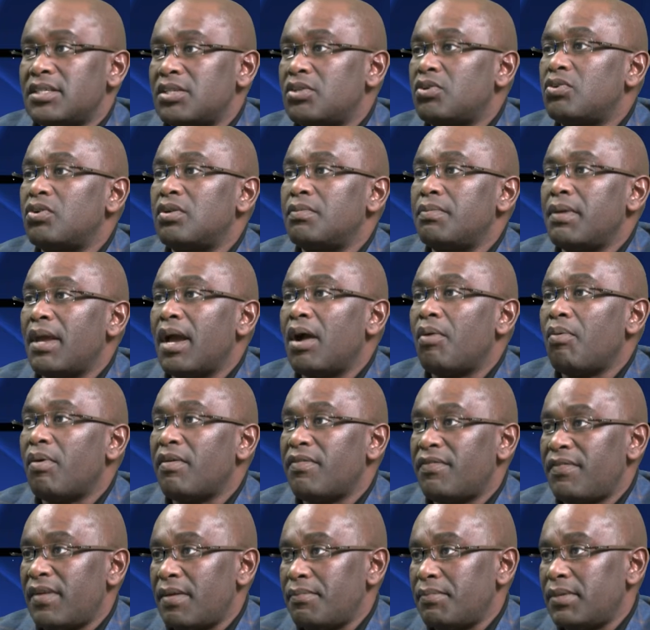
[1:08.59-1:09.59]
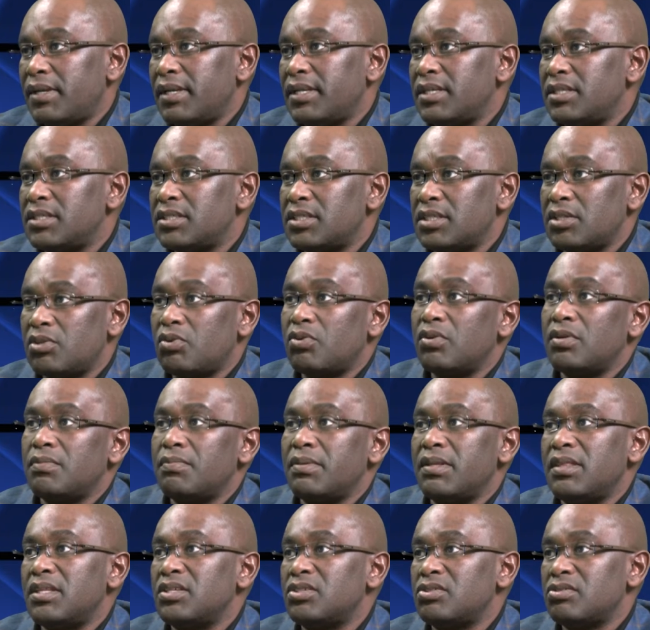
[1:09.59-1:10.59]
It could be our families, it could
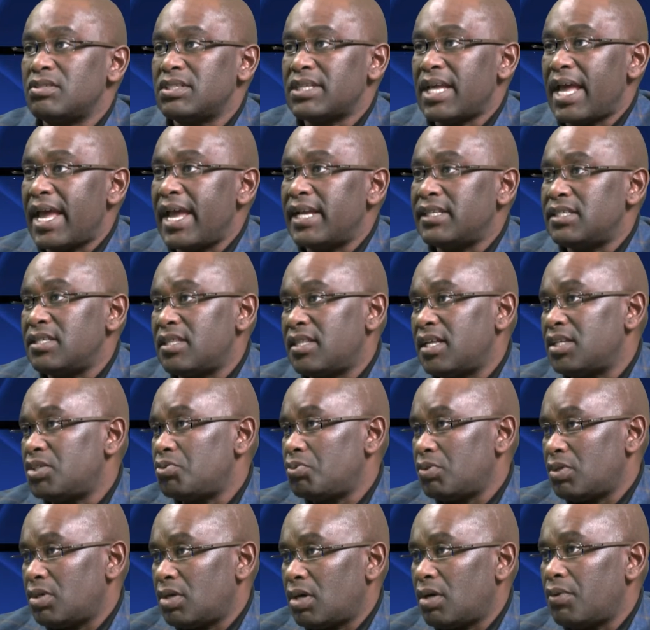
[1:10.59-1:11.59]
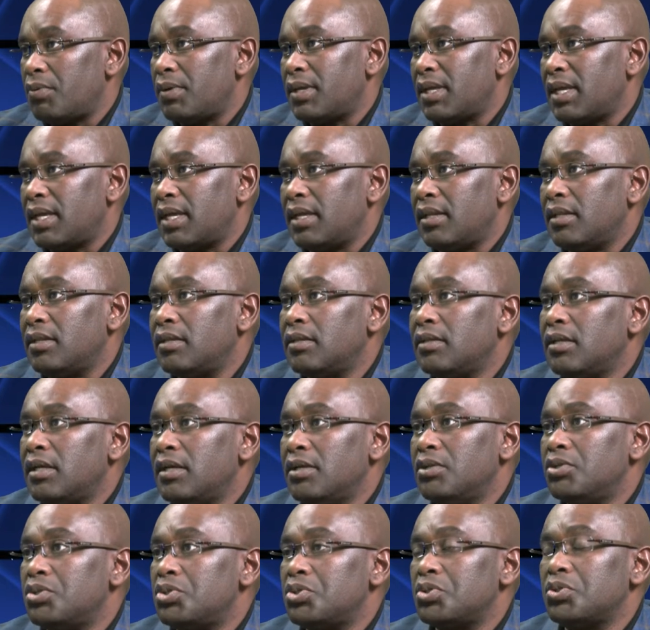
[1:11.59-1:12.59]
be the society that we're growing
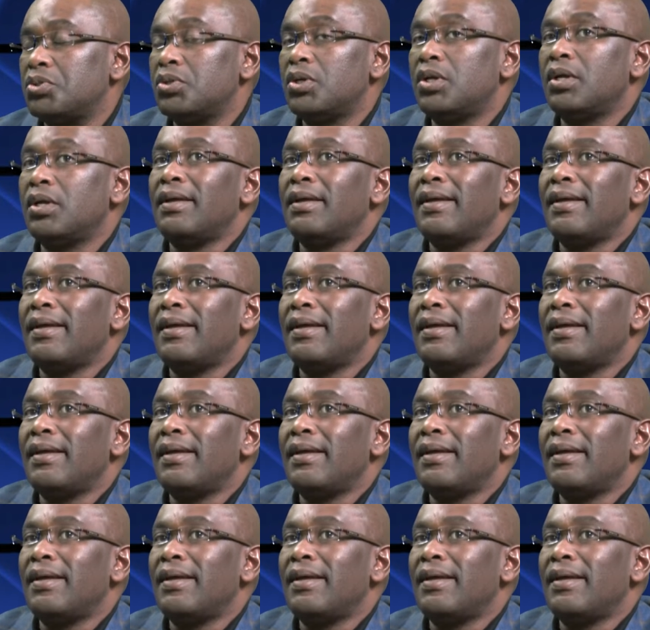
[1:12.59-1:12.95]
into,